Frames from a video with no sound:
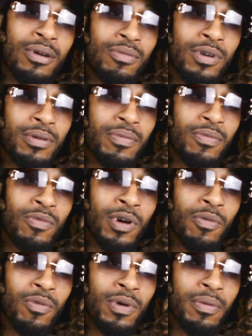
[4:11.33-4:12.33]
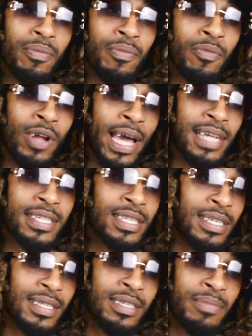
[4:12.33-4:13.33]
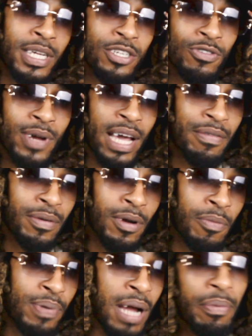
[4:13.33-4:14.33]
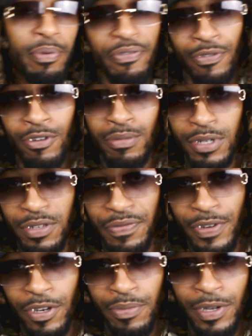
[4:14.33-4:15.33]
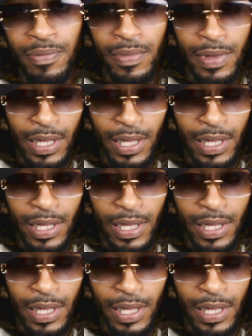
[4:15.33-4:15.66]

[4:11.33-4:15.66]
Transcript: what excellence to make sure you have a proper performance, you feel me?